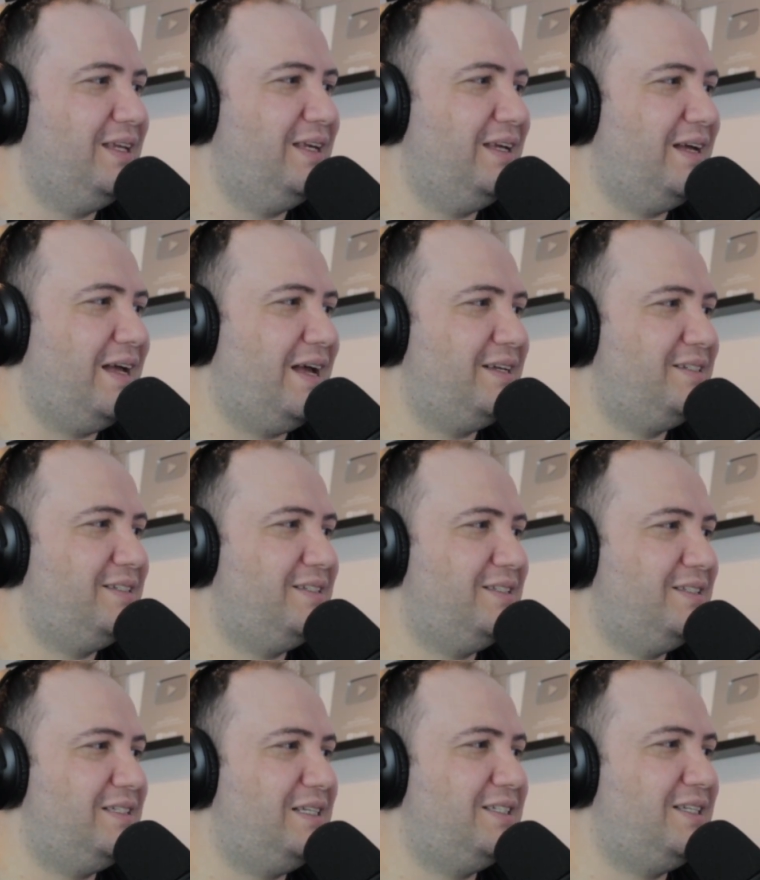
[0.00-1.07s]
as
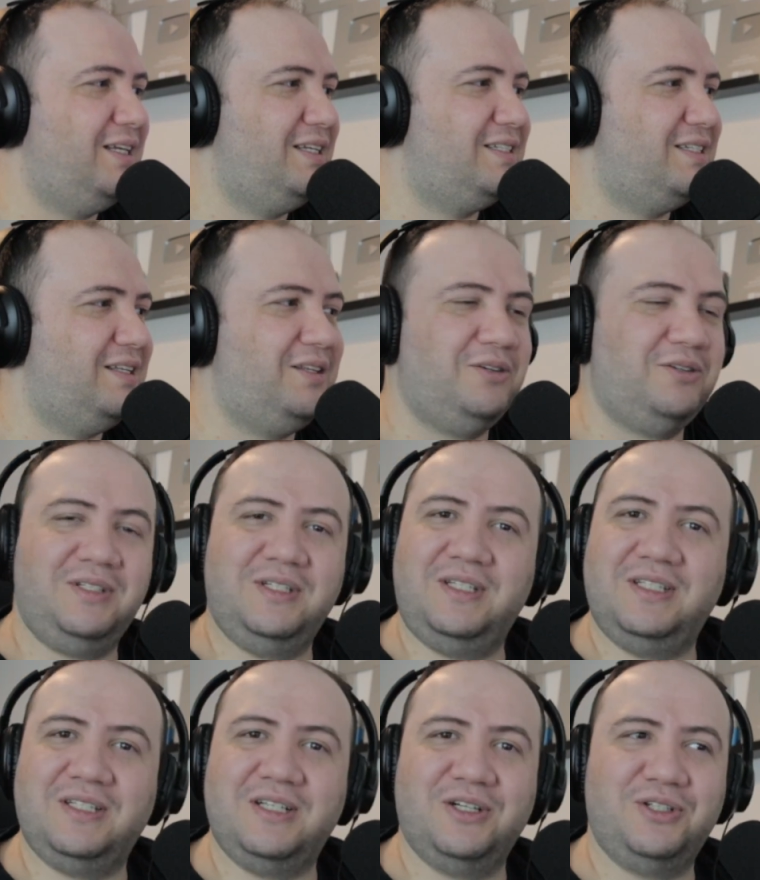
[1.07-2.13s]
Cecilia said, there's a
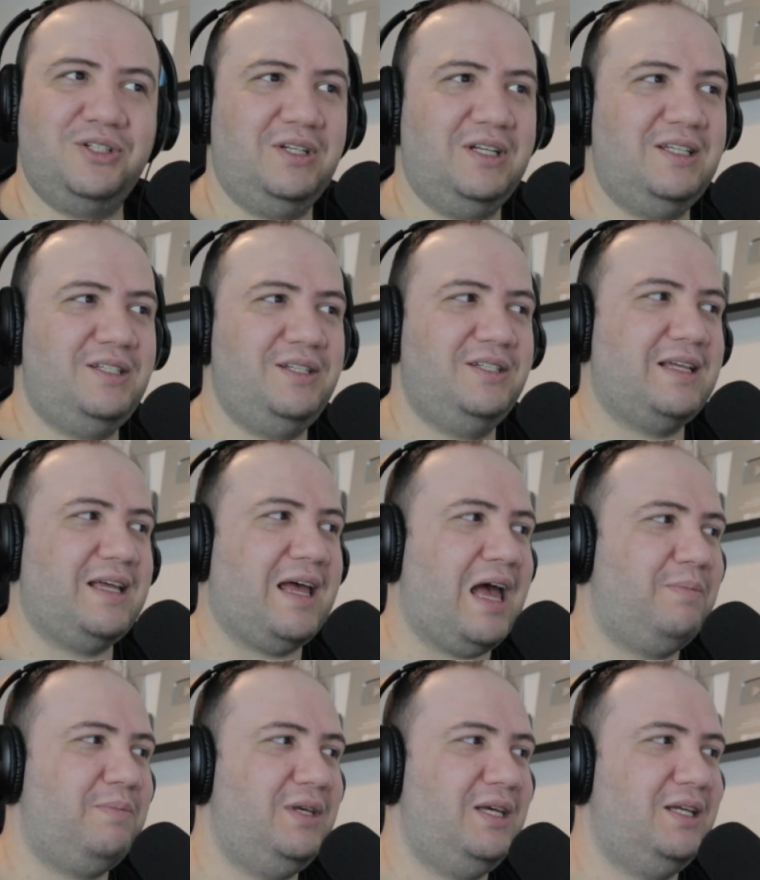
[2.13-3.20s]
discussion. Is this a
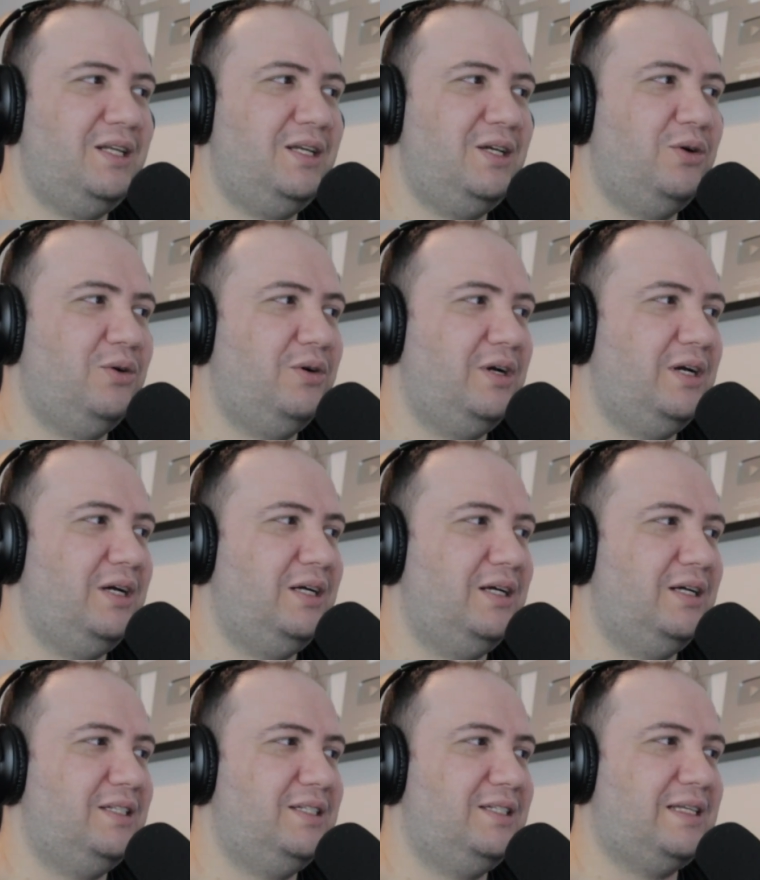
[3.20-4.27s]
happy ending or a
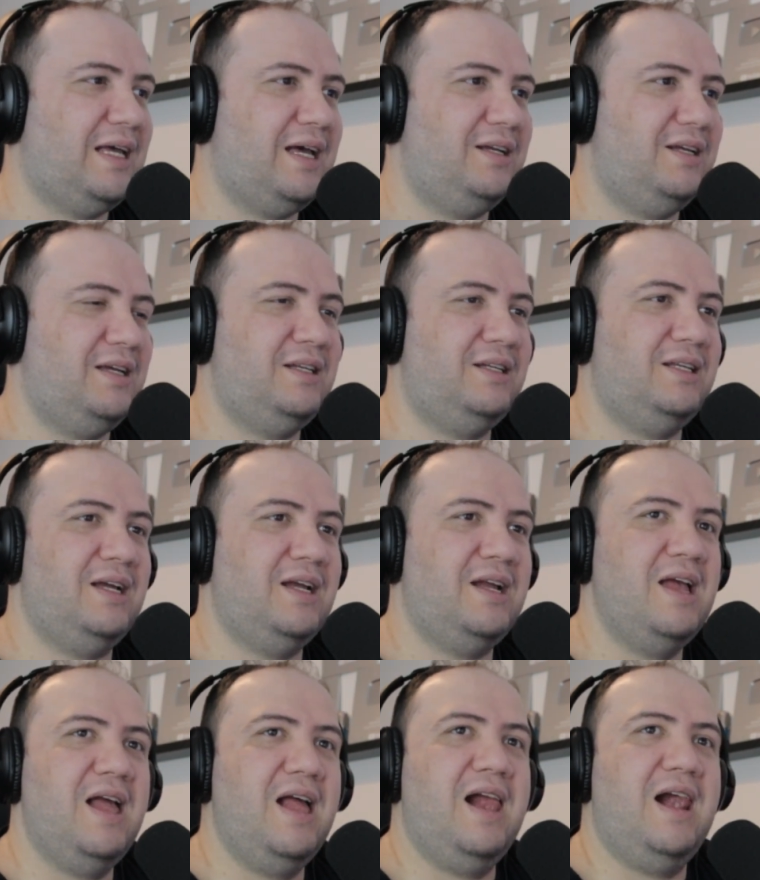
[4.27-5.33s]
sad ending?
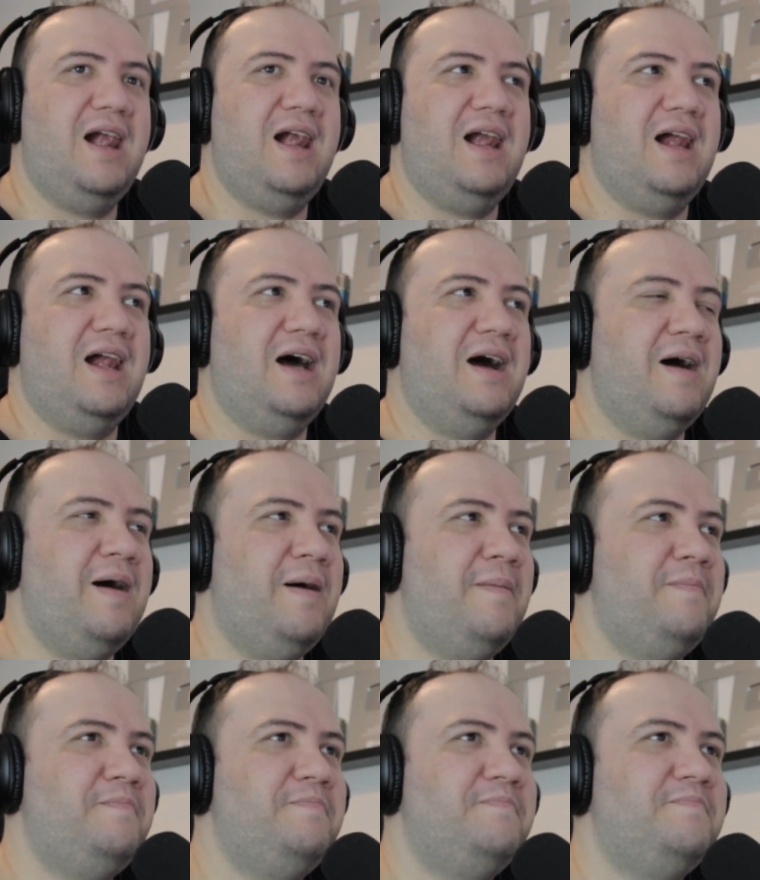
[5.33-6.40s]

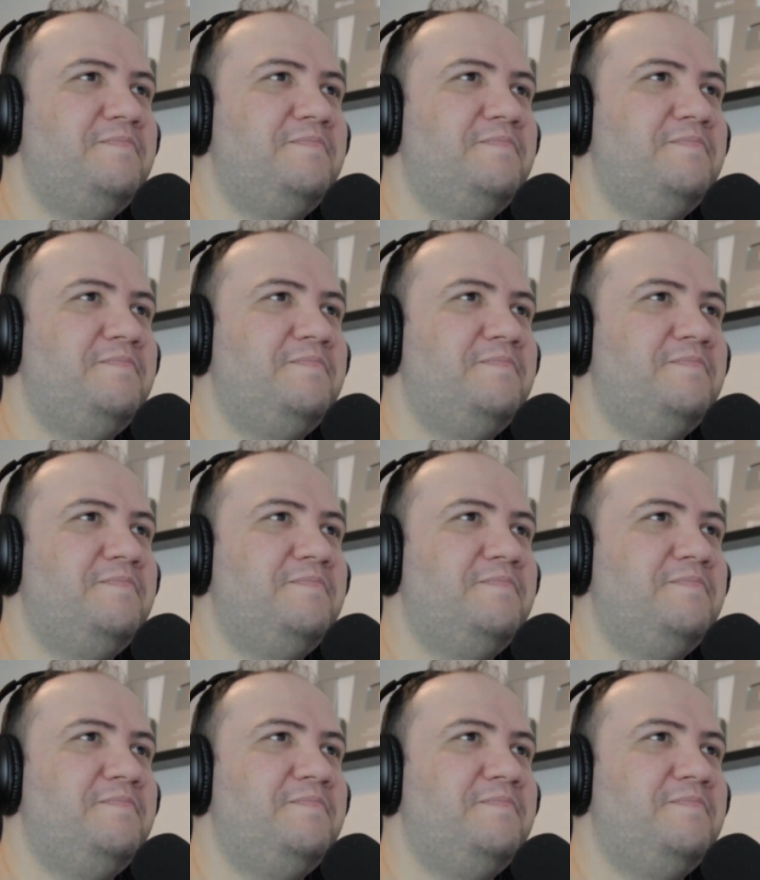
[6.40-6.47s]
Um,